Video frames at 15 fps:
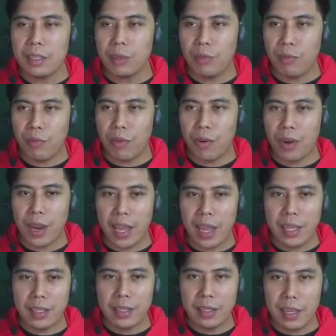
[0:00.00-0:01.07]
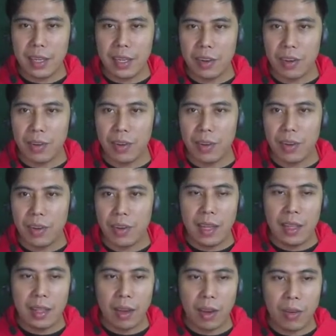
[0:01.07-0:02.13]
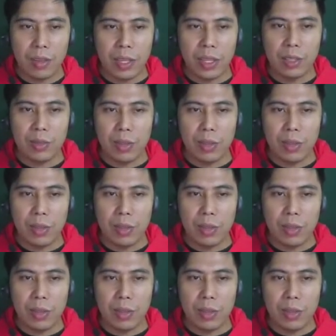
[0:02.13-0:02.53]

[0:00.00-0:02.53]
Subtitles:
is 4 and 0. And according